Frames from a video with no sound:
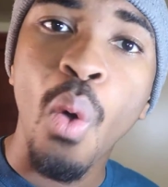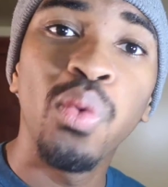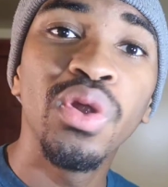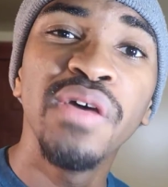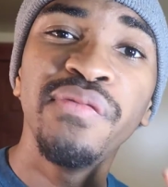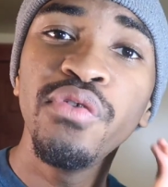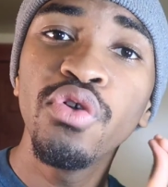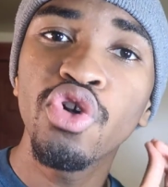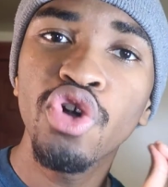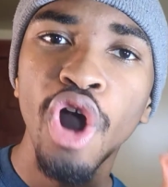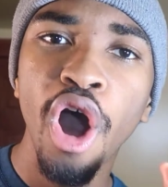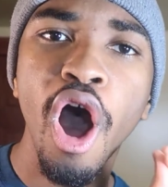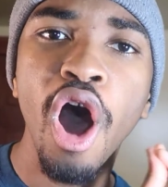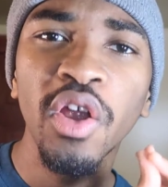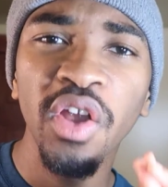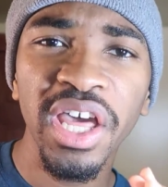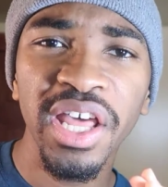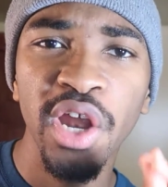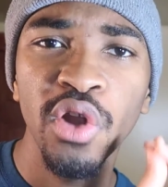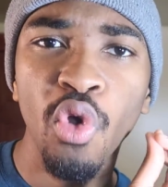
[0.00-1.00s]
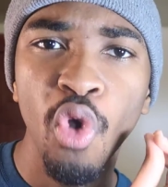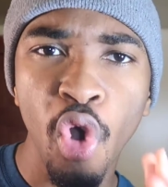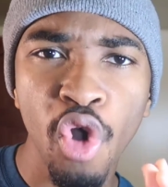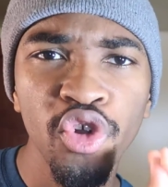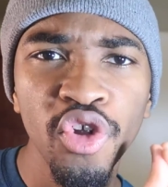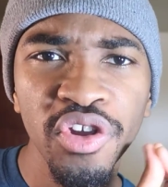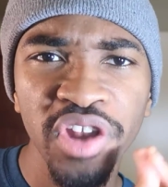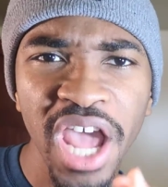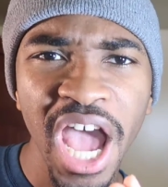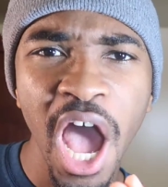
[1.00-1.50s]
Well, if you call in and
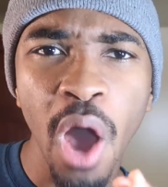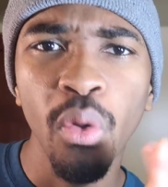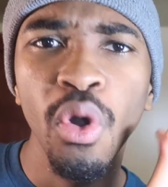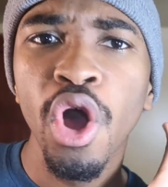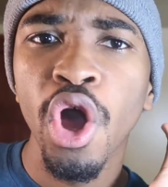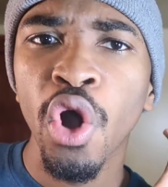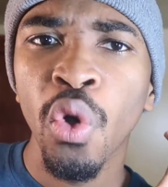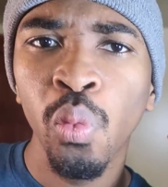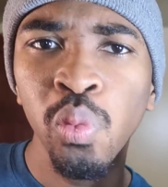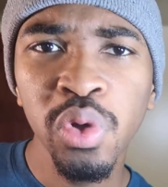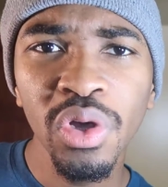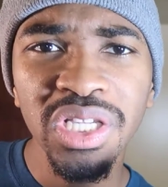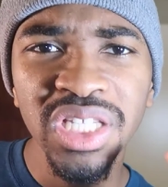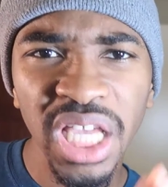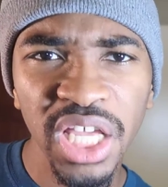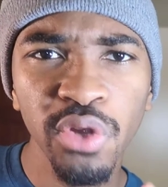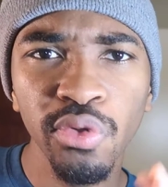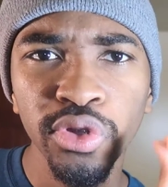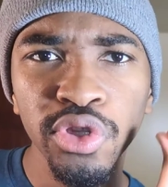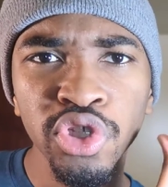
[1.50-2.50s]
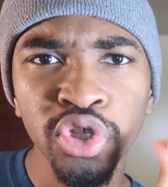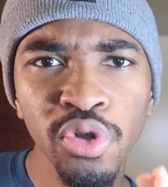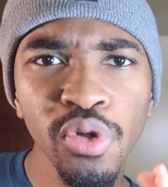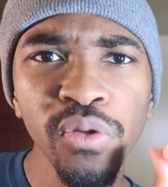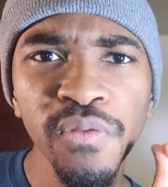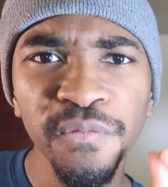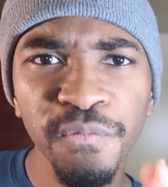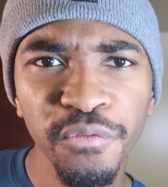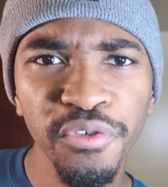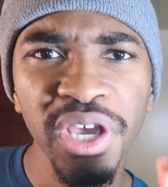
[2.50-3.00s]
order now, we'll send you
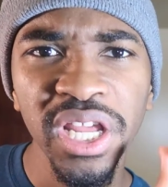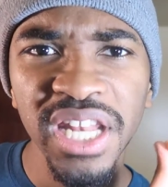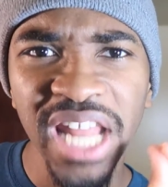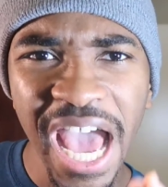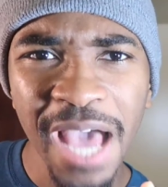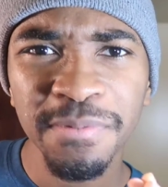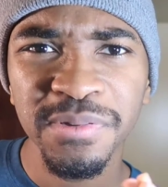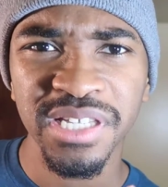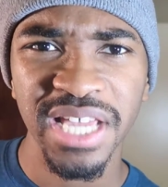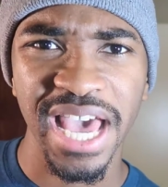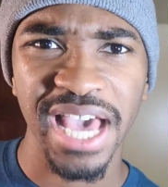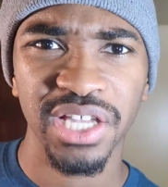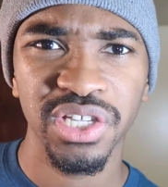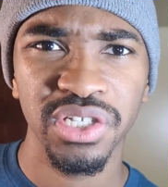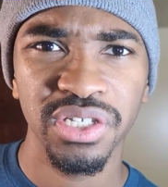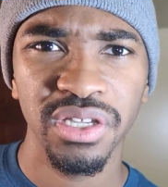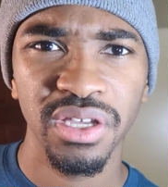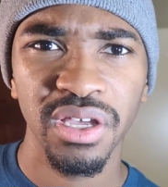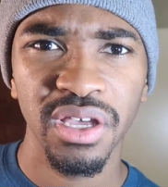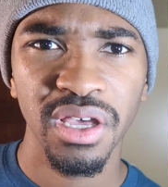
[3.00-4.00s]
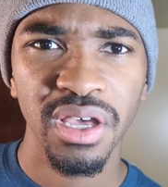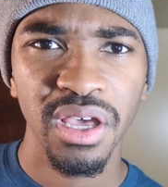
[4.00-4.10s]
2 free knapsacks.